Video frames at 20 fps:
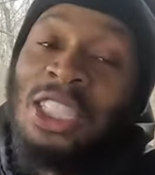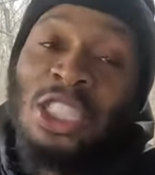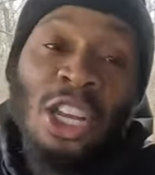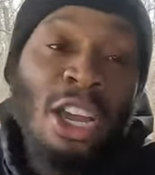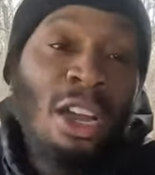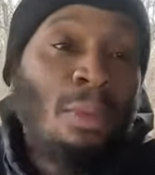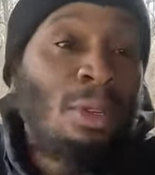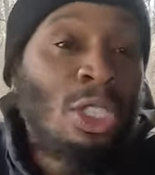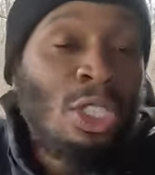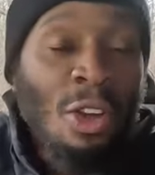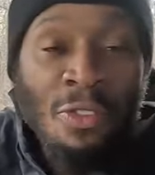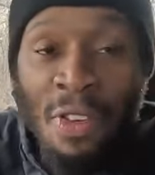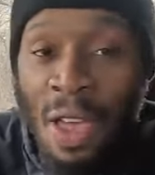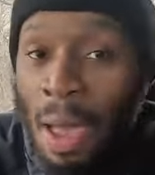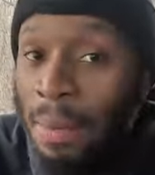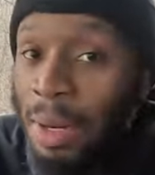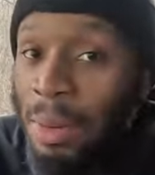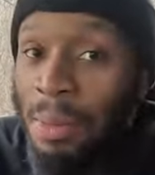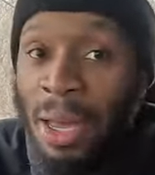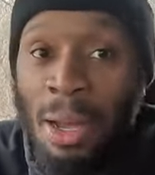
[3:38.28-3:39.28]
Share it with your
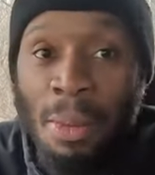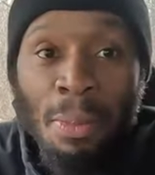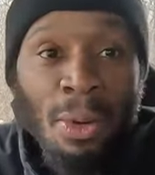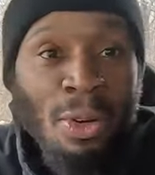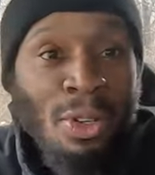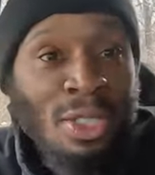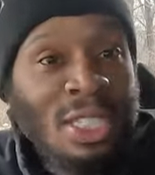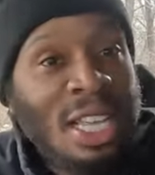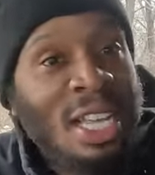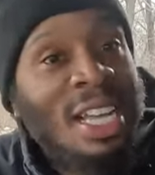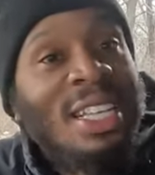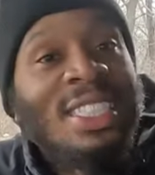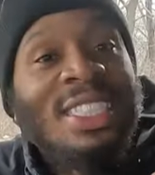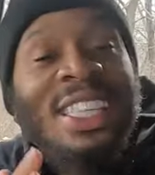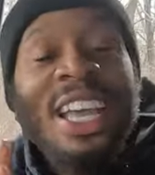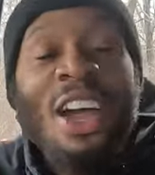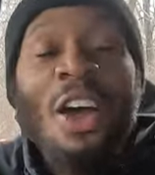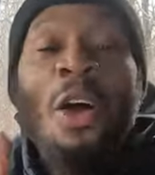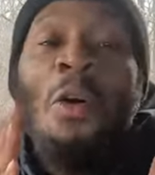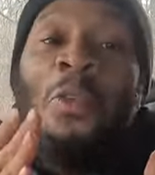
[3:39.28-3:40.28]
family members.
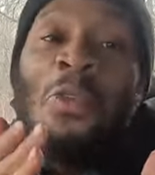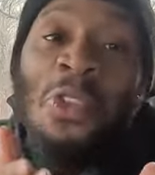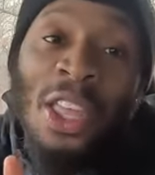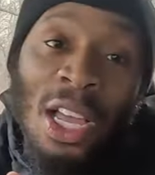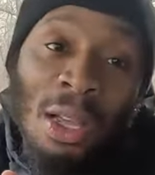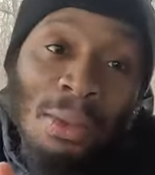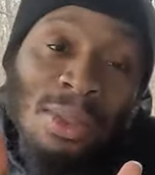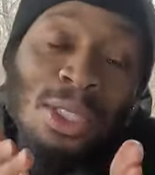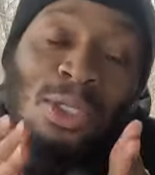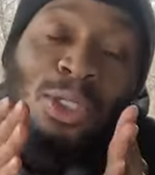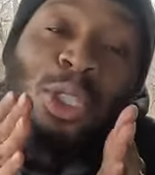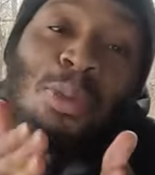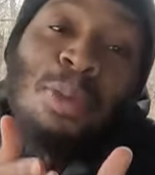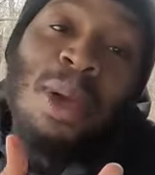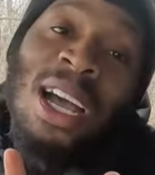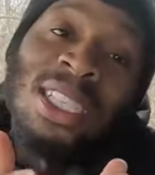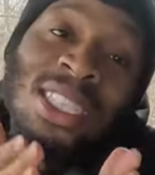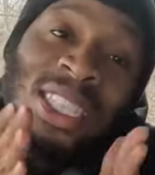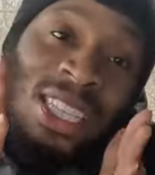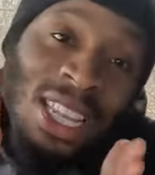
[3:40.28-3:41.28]
Tell them to
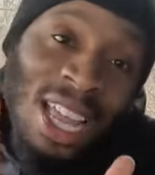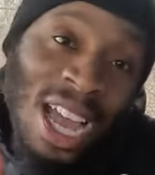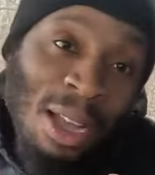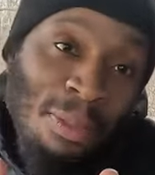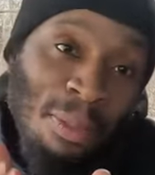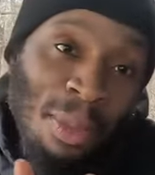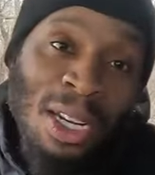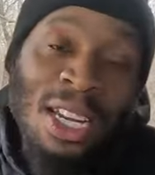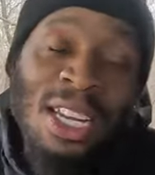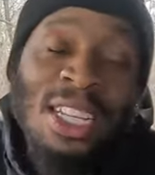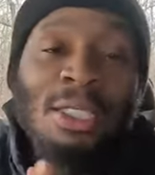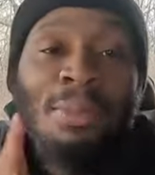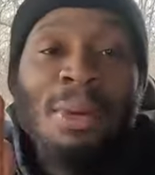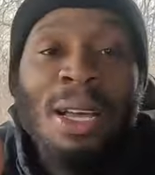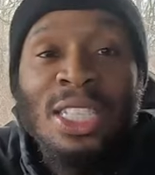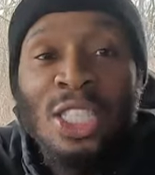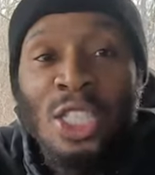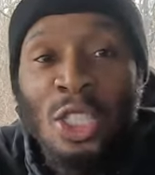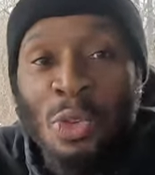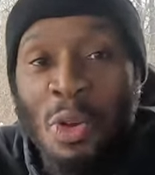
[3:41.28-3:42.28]
smash the like button and
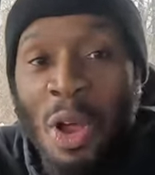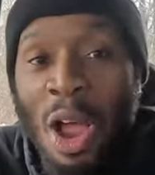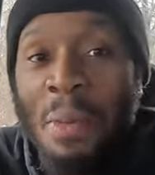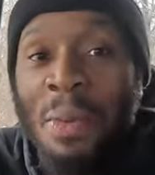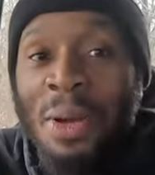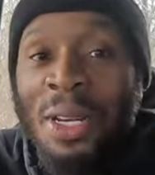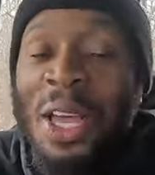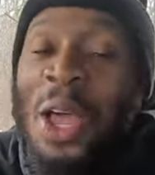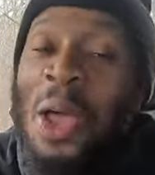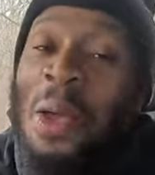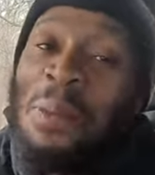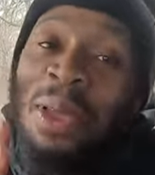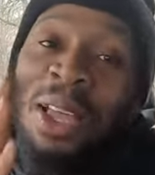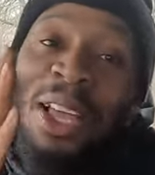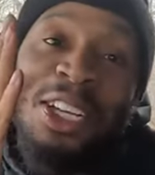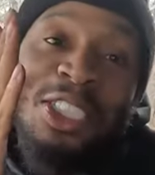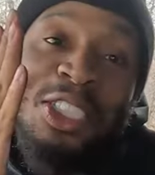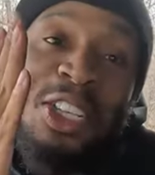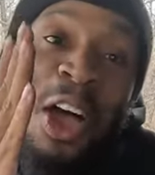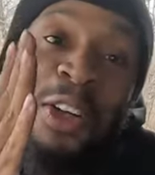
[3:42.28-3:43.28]
smash the subscribe button
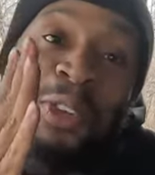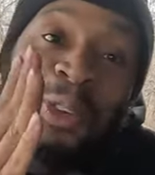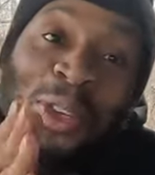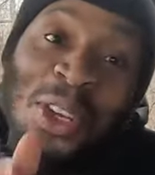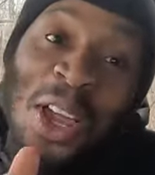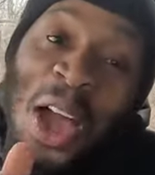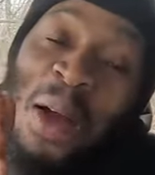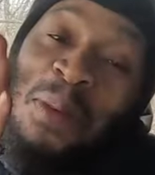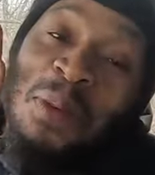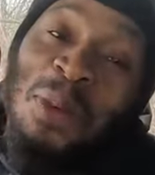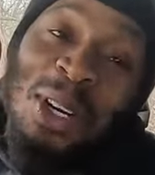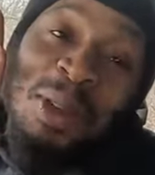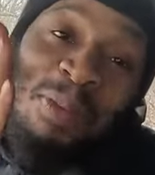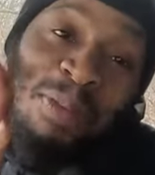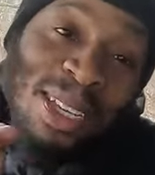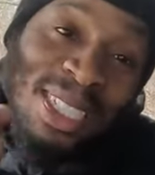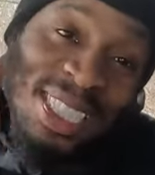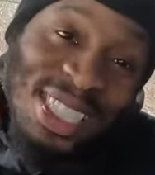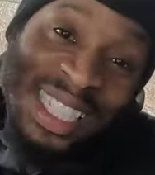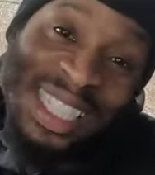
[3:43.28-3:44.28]
because y'all do not want
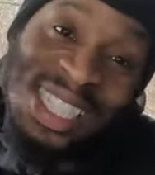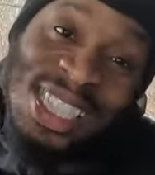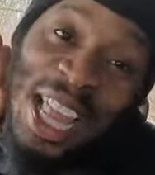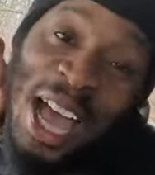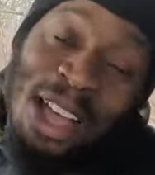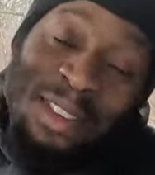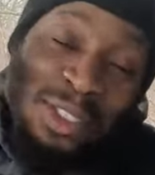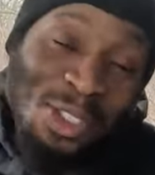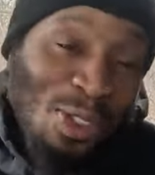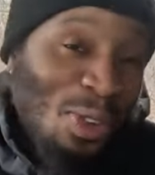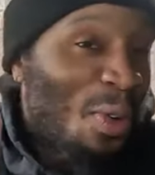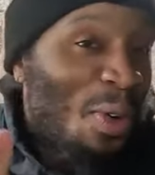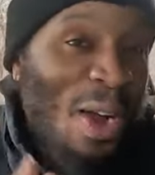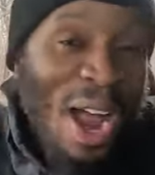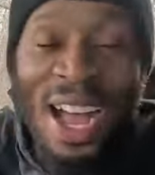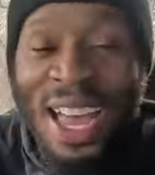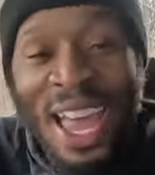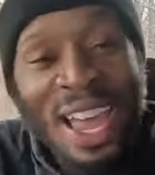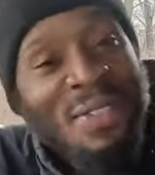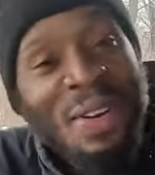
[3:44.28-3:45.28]
to miss this life
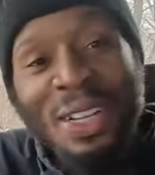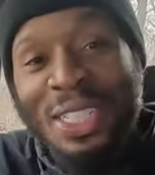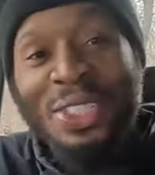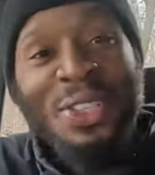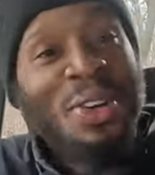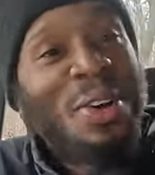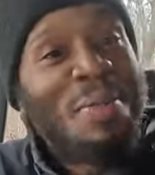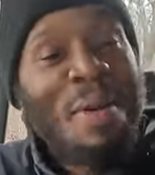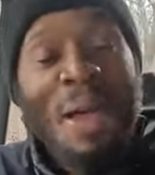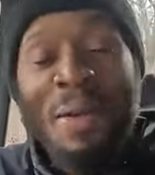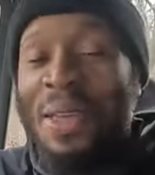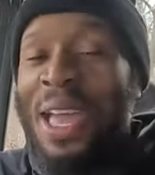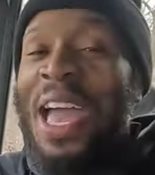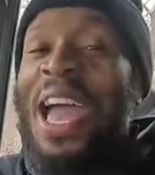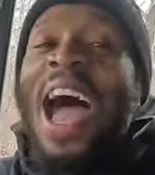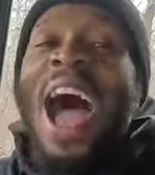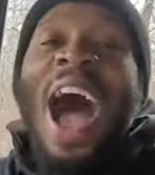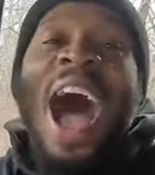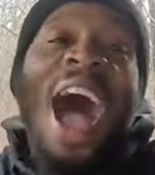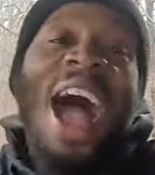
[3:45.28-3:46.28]
story. I can't wait to do it, baby.
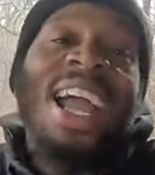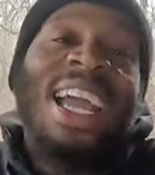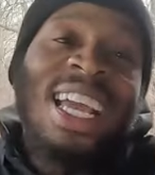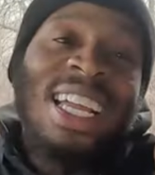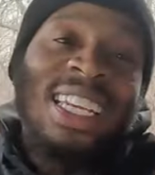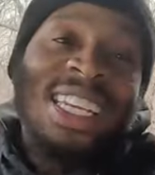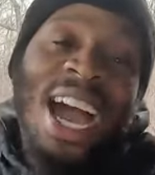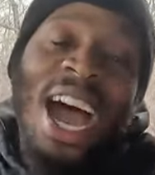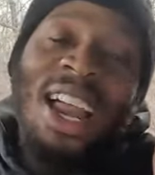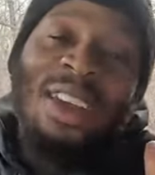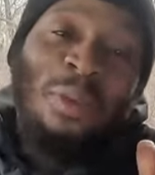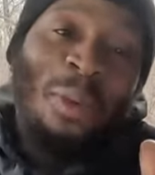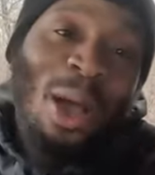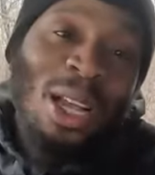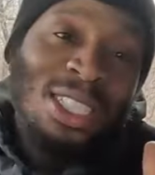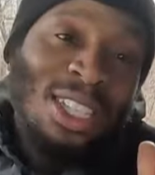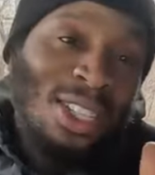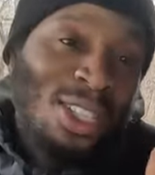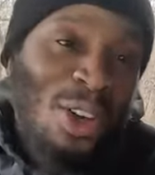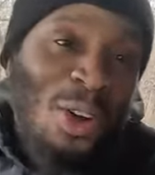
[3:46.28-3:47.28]
I cannot
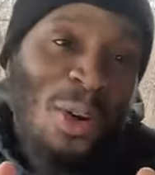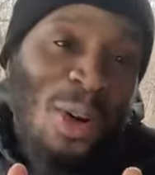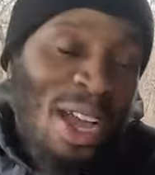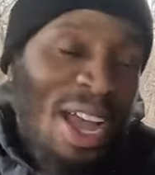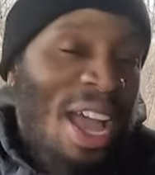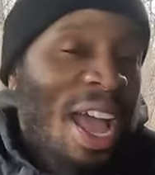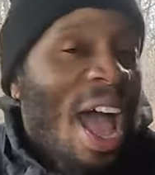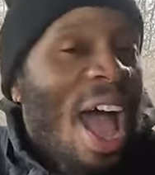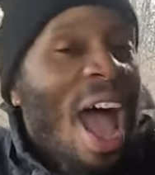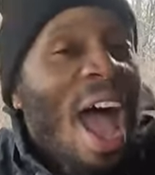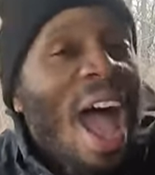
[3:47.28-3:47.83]
wait to do it.